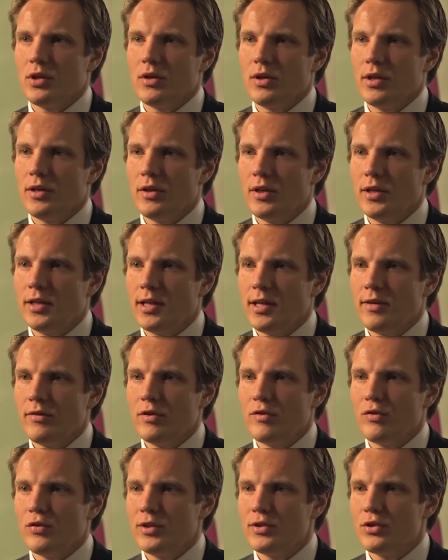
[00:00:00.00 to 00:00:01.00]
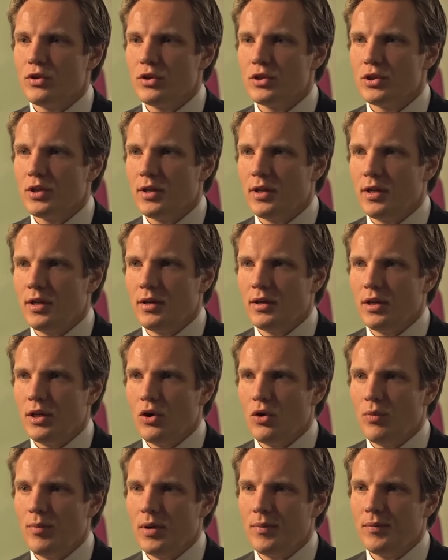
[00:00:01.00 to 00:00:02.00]
are under intensive research in
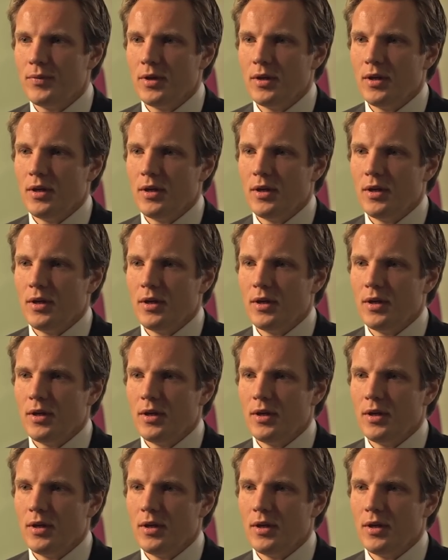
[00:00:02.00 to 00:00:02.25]
glioma.